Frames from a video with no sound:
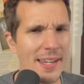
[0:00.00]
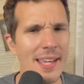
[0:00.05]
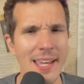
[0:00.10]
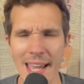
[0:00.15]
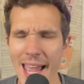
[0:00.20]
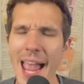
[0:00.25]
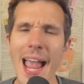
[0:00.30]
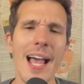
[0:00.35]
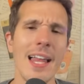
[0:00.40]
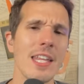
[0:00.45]

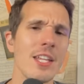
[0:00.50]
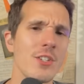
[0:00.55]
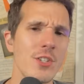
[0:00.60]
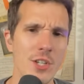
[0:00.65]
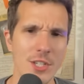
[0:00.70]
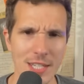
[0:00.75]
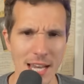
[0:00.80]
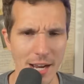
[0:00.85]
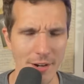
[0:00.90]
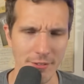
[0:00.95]
Allen's just
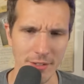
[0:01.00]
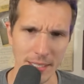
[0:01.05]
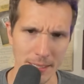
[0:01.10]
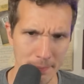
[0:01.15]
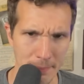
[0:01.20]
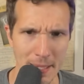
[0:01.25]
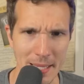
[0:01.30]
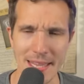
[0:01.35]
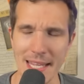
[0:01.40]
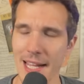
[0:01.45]
not really
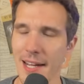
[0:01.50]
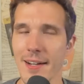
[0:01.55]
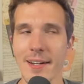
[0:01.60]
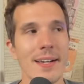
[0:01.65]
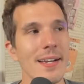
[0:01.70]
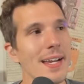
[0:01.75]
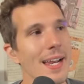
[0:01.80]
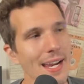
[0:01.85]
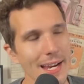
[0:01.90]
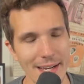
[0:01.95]
been there,
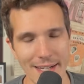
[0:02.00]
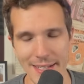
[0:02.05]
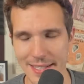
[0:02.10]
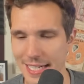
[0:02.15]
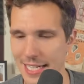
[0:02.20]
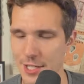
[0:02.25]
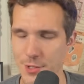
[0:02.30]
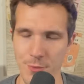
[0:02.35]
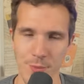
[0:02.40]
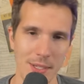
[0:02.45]
and
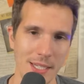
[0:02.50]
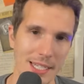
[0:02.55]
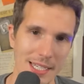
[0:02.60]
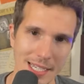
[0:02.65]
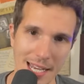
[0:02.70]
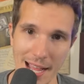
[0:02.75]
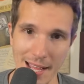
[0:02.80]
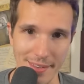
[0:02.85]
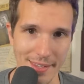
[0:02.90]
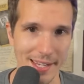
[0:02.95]
it's really
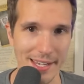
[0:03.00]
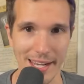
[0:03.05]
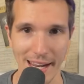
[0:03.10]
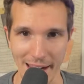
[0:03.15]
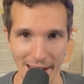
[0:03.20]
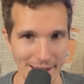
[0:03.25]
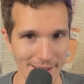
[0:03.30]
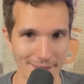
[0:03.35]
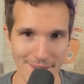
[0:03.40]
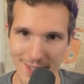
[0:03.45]
not like
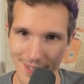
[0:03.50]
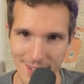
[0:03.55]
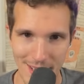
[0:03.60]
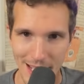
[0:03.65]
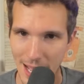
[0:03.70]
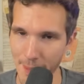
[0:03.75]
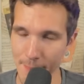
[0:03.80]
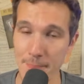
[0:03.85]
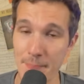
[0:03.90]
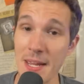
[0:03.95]
a
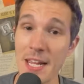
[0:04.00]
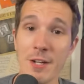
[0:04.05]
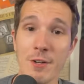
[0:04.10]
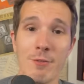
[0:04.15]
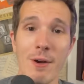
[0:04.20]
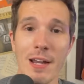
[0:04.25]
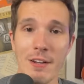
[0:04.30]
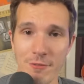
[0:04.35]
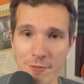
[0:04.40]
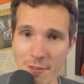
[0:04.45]
big
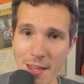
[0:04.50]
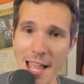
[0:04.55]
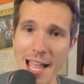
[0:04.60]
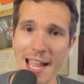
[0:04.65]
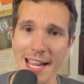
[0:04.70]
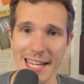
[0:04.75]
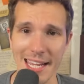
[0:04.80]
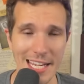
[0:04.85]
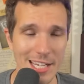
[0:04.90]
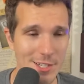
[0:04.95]
red
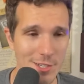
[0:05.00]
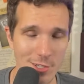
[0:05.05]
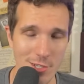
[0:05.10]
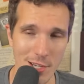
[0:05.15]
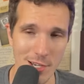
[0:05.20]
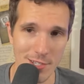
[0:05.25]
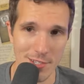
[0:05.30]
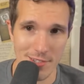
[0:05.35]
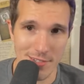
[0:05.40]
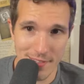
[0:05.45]
flag. It's
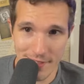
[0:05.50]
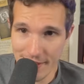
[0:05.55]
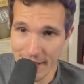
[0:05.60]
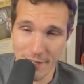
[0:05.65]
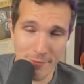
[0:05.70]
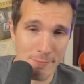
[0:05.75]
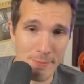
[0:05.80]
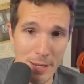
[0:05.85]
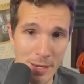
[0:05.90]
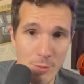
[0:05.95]
just they've
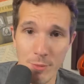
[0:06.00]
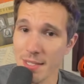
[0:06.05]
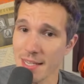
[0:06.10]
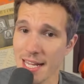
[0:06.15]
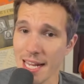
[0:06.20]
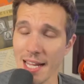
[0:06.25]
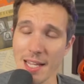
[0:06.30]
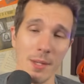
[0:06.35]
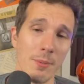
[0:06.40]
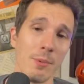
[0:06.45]
been with
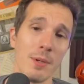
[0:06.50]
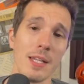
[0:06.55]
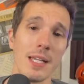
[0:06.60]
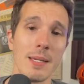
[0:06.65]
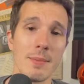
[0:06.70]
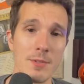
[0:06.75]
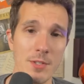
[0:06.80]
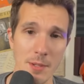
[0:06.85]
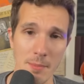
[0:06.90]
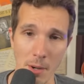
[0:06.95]
Caleb
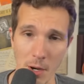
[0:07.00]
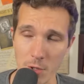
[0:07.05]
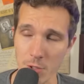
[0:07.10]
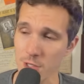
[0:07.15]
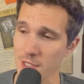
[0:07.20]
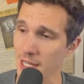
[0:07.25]
Williams the most.